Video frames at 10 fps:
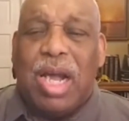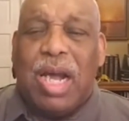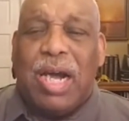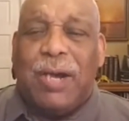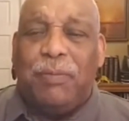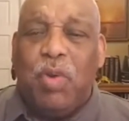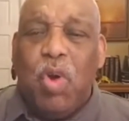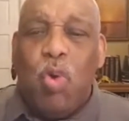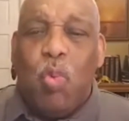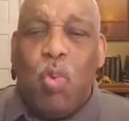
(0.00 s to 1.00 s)
Uh,
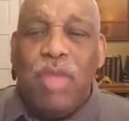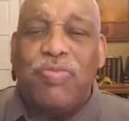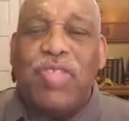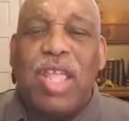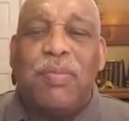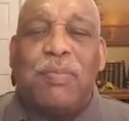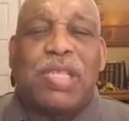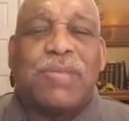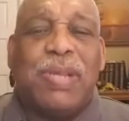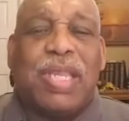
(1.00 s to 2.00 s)
one thing
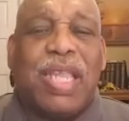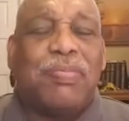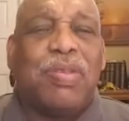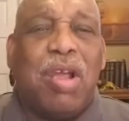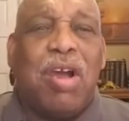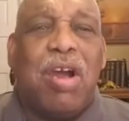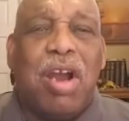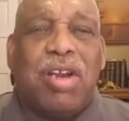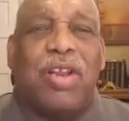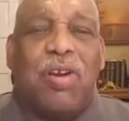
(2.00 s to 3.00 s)
must be kept in our
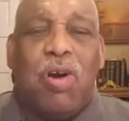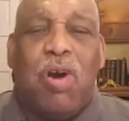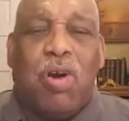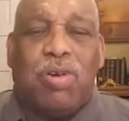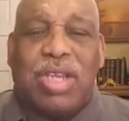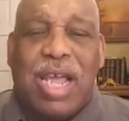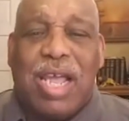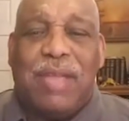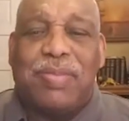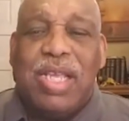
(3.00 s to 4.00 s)
heart at all
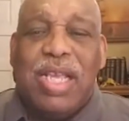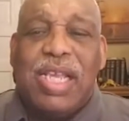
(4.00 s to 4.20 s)
times